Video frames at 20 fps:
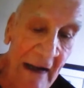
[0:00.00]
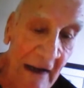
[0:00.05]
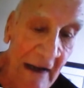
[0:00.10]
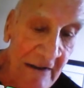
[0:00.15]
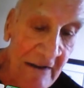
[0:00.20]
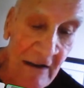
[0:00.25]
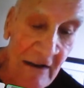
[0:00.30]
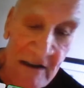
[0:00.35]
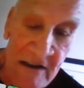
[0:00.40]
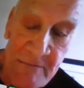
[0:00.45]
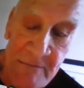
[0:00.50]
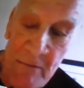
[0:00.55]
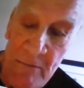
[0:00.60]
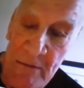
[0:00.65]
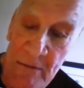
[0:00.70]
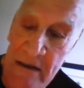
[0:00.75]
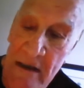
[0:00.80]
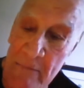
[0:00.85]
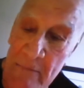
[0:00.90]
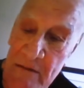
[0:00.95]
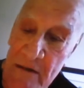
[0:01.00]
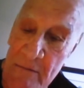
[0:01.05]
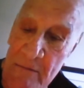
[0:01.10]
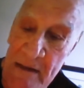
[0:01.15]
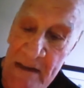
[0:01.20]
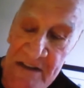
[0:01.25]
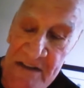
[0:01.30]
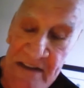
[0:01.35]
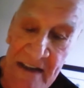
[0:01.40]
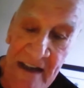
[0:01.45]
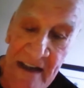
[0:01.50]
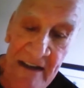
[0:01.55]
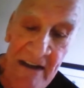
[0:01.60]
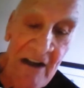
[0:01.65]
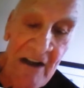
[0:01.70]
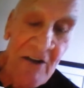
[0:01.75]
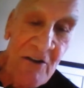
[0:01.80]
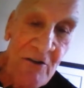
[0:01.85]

and the husband would come to me and say,